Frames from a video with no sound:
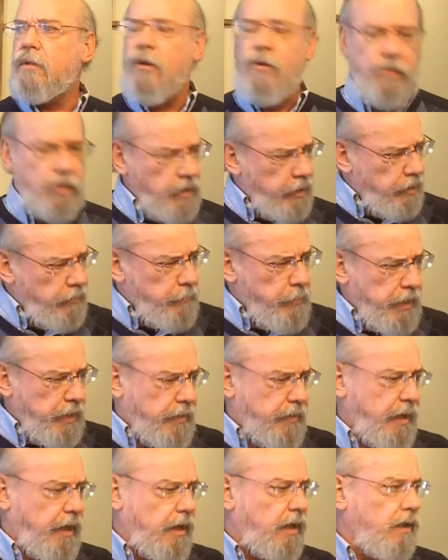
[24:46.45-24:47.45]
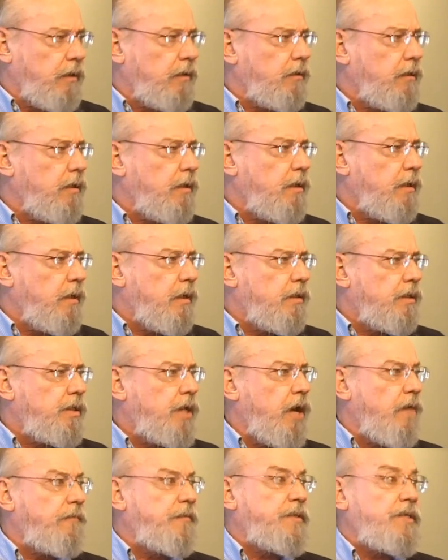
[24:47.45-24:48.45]
Don't leave me there,
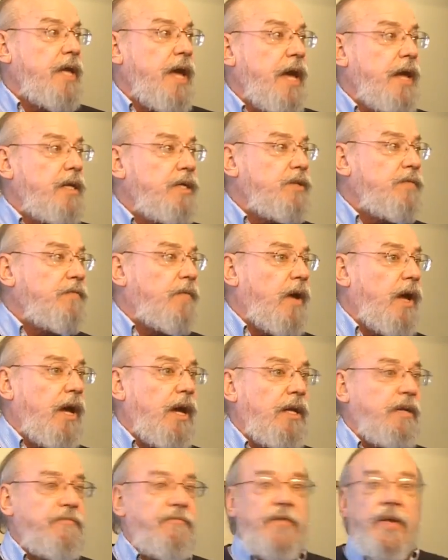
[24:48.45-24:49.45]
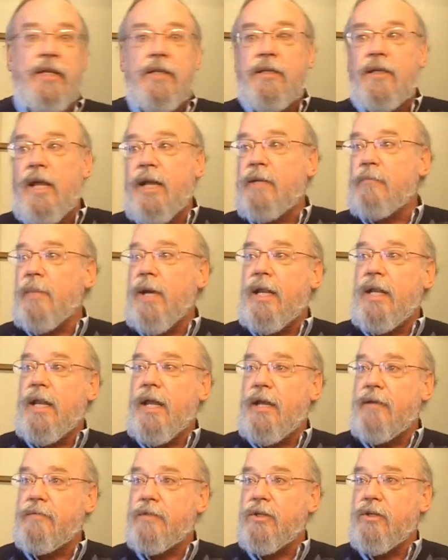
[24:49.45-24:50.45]
self-satisfied, feeling like my
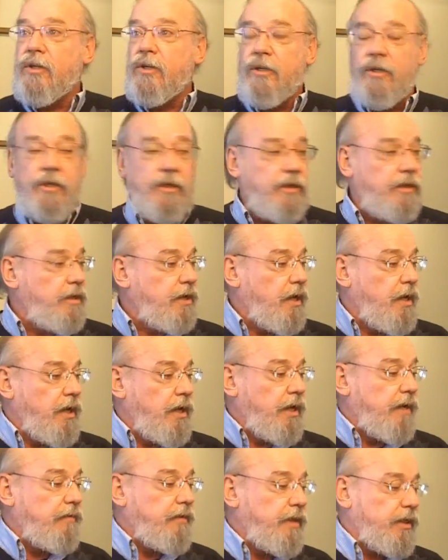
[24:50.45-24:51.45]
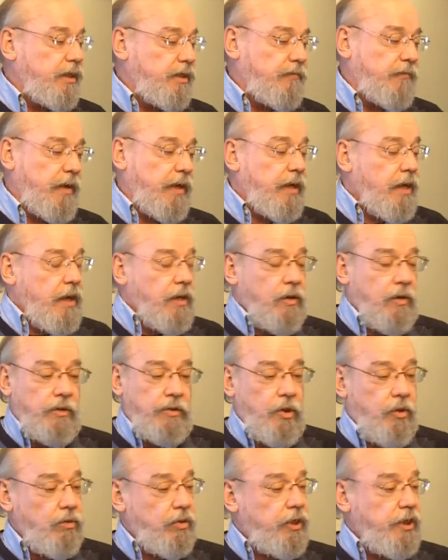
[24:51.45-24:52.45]
life's good, everything's fine.
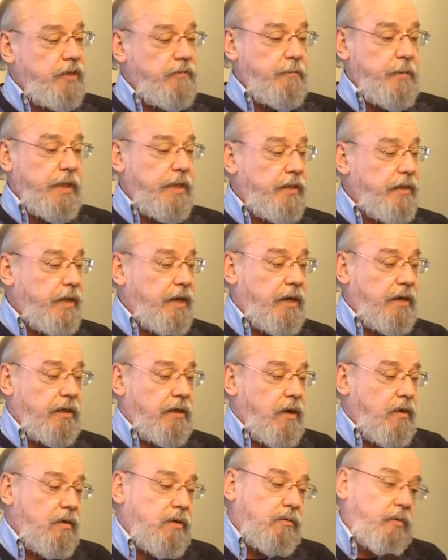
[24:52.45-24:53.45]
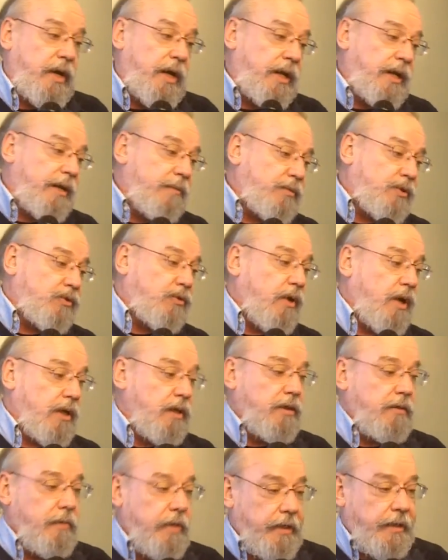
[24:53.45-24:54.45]
Or don't leave me there going, well, I'm
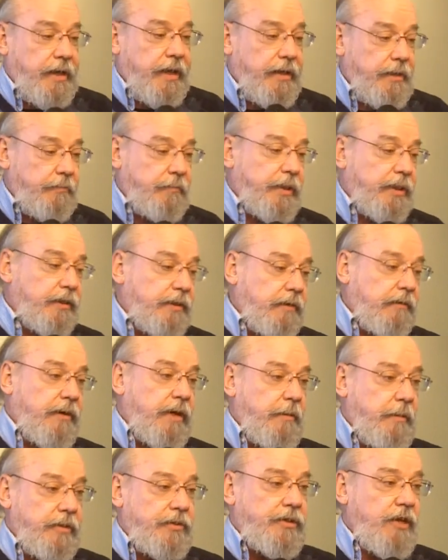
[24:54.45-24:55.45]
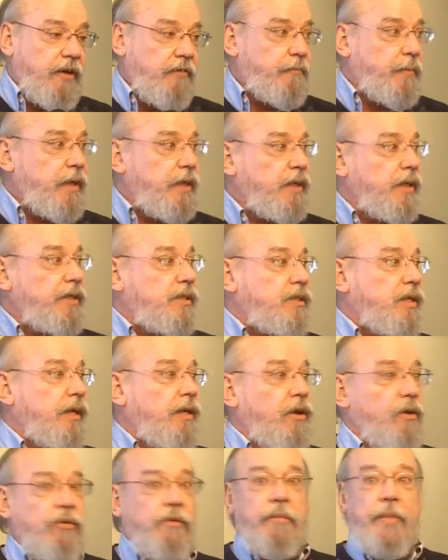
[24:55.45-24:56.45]
struggling, and I kind of build it around myself, but at least
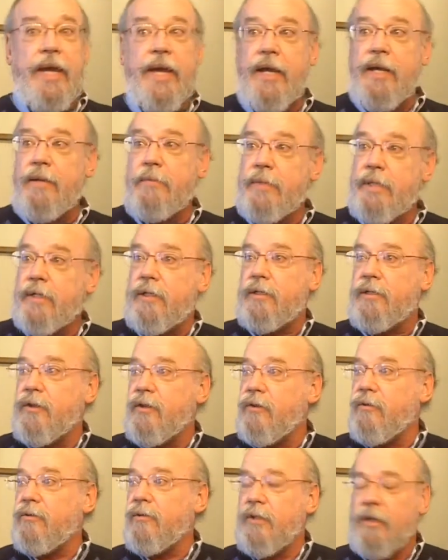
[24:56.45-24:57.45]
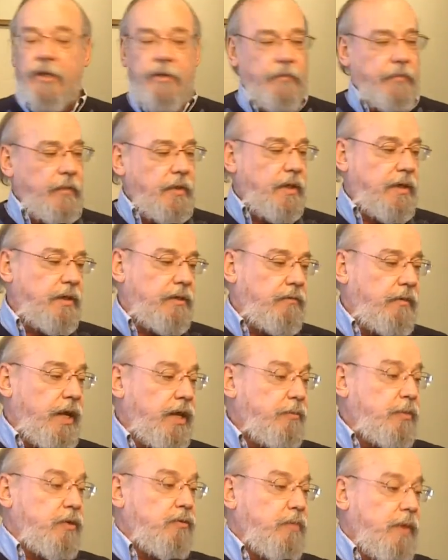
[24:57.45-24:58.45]
I know the bad I'm in, you know. I'd
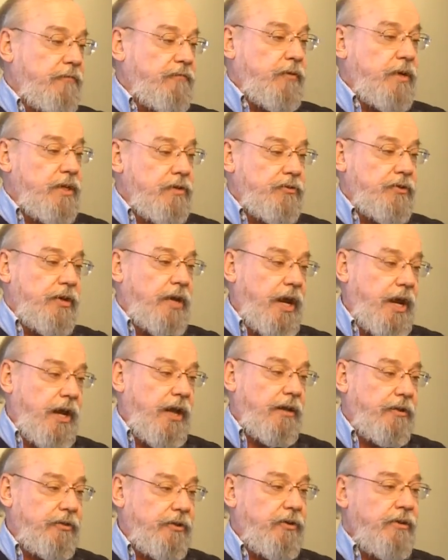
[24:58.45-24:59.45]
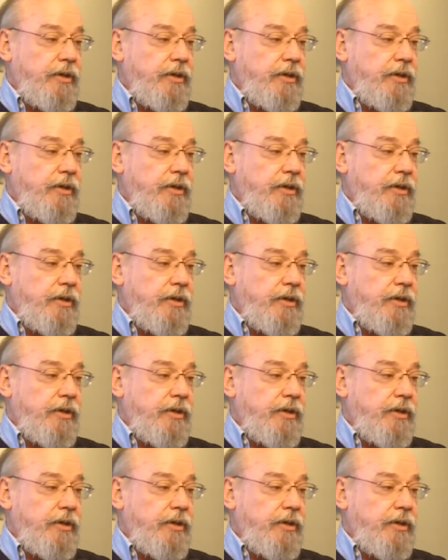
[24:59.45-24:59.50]
rather be with my friends in hell.